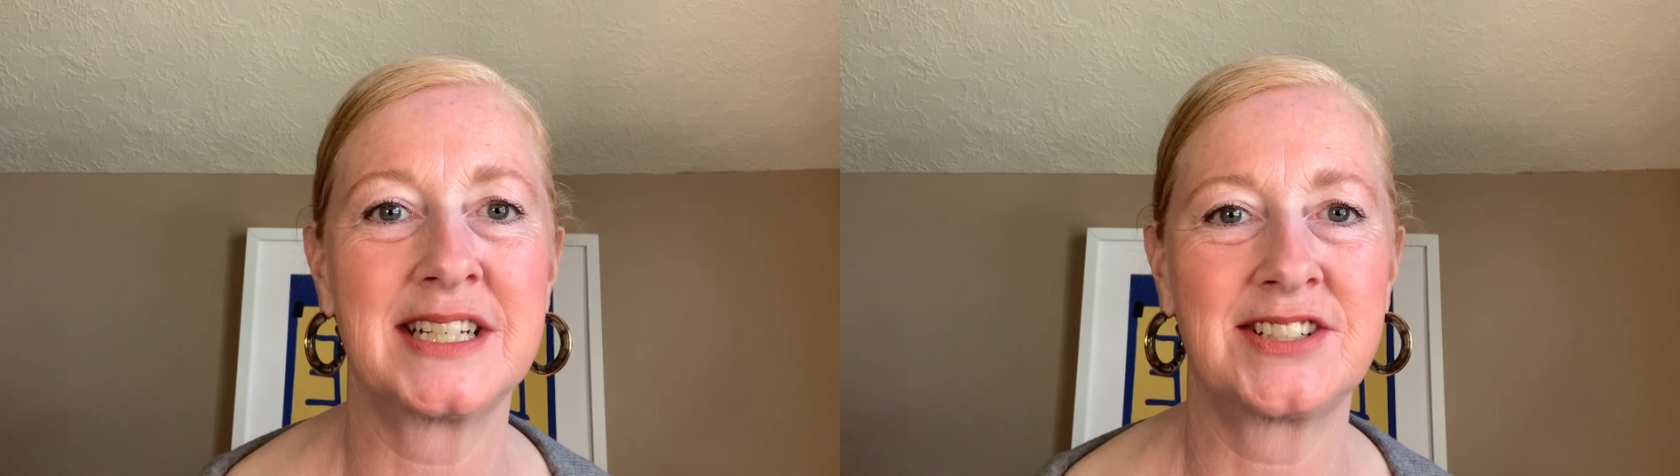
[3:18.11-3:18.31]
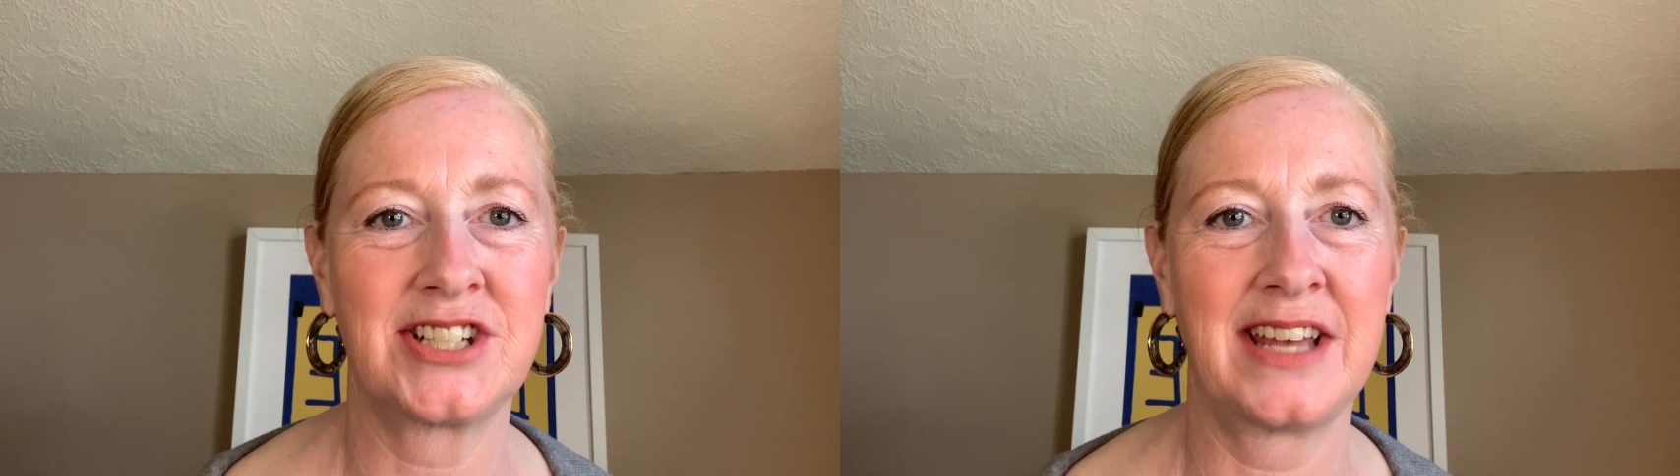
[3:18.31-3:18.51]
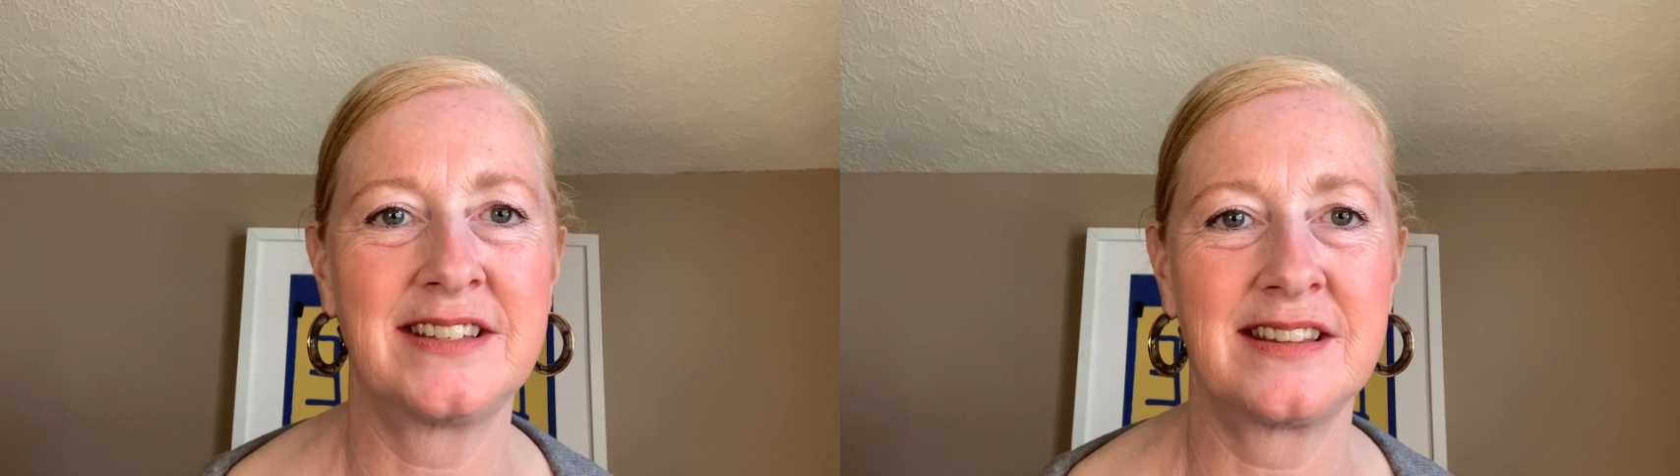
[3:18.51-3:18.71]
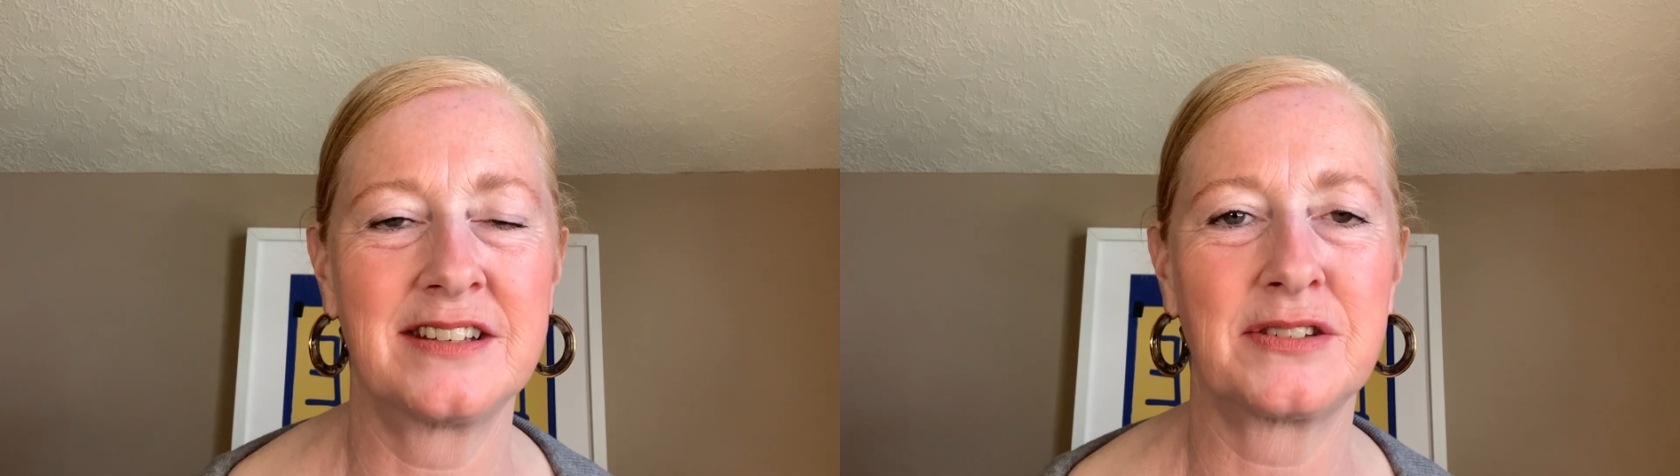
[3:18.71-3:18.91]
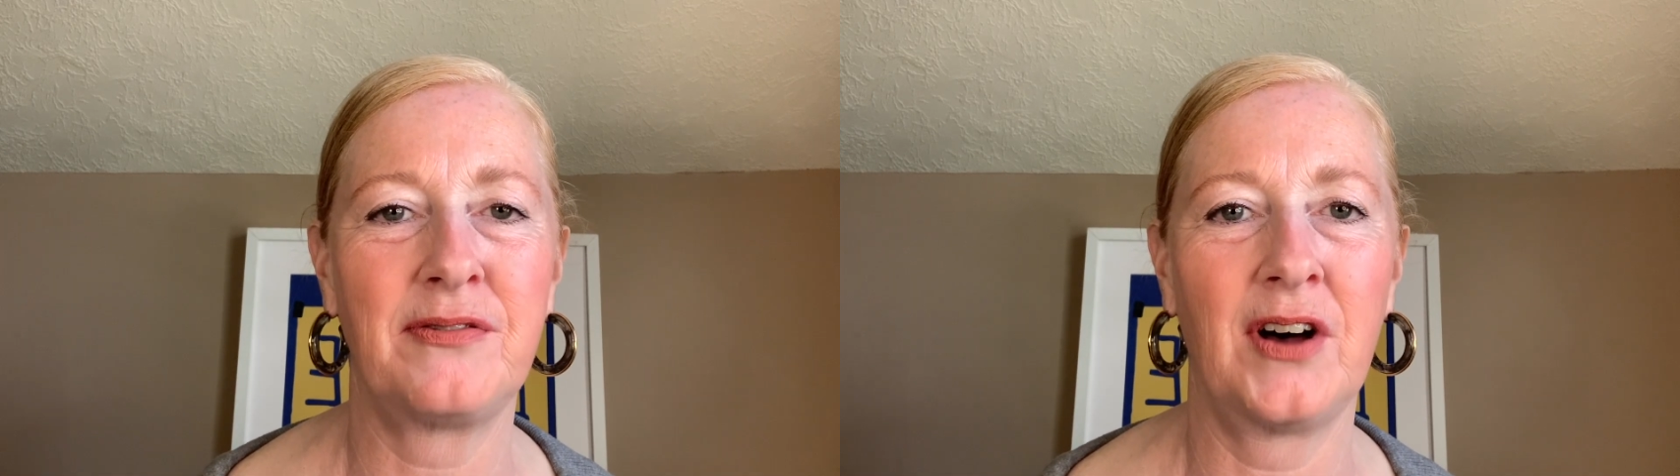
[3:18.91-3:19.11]
sheds
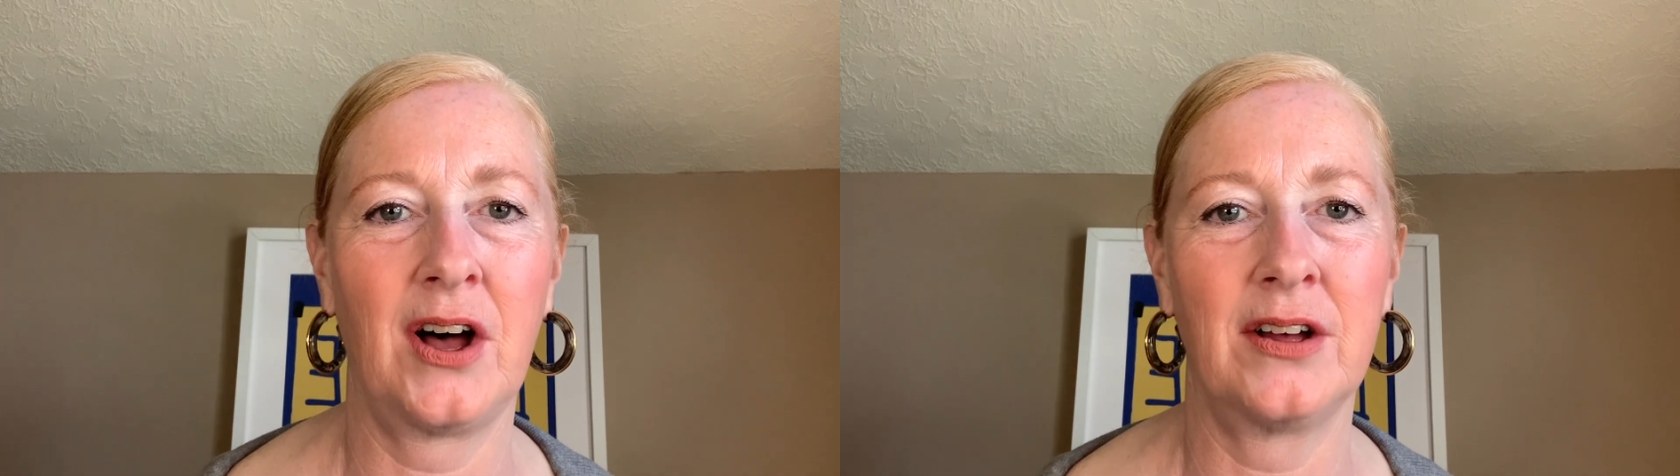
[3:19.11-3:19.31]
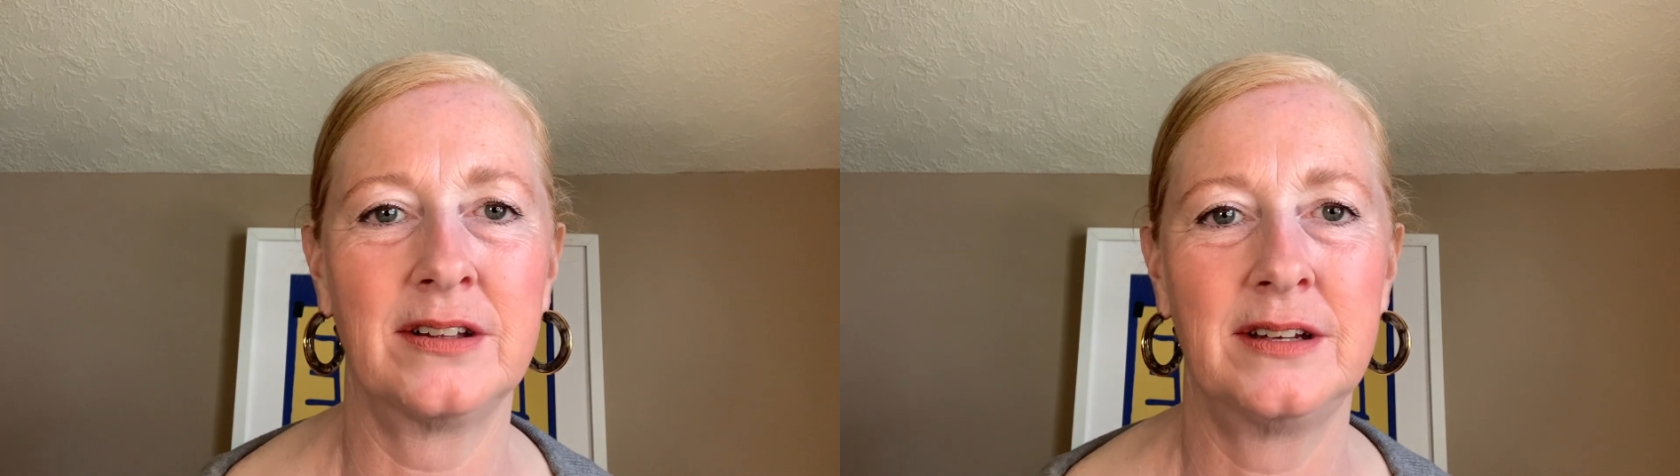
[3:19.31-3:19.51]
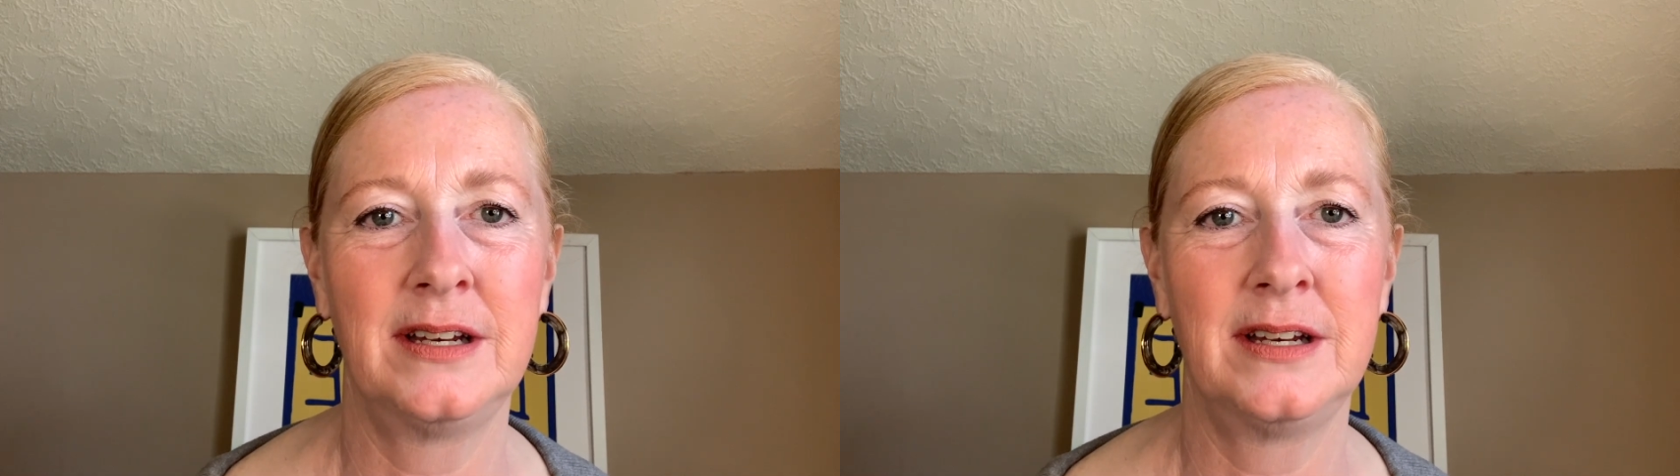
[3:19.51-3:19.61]
this fall.